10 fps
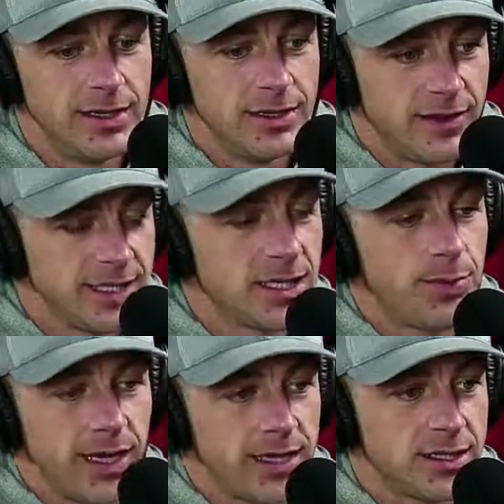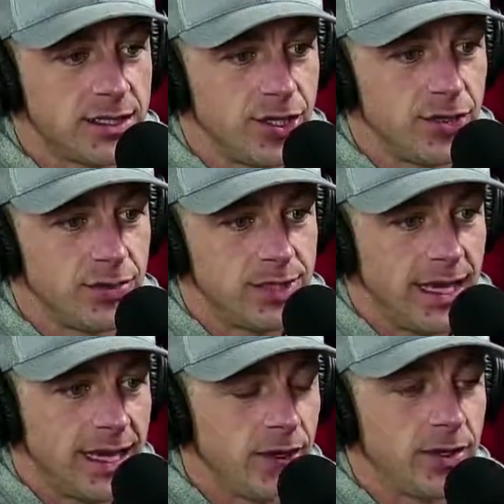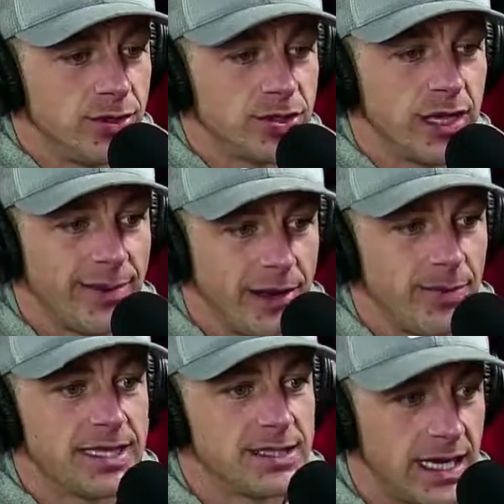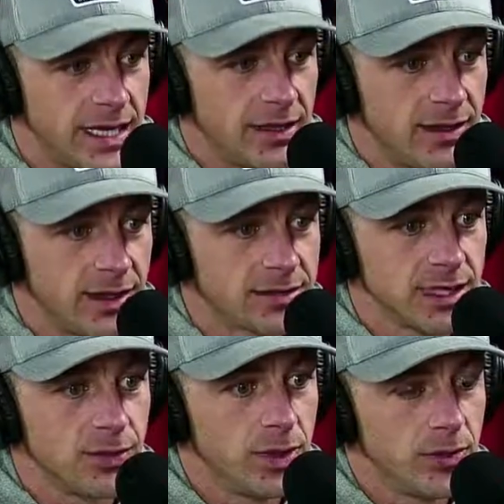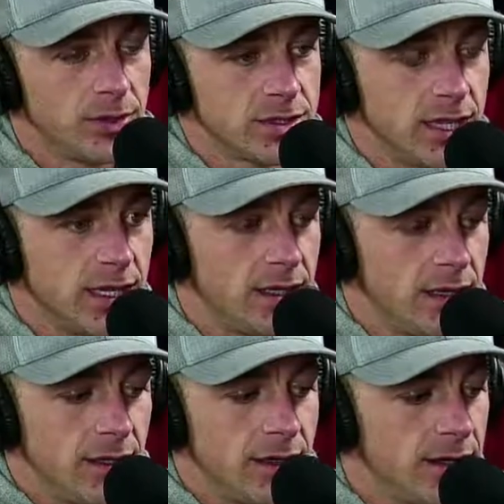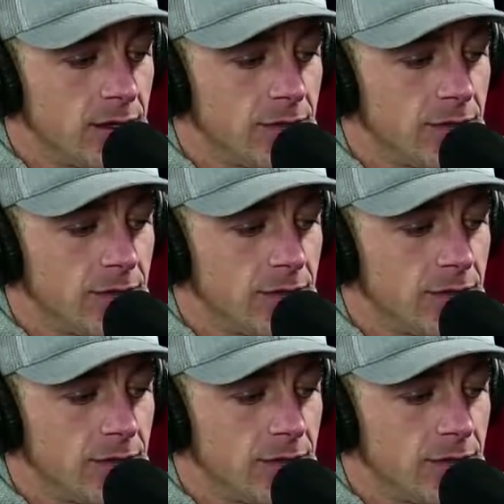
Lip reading: this applies to anyone who's trying to be the best to anything. Because, like what Will said, there are.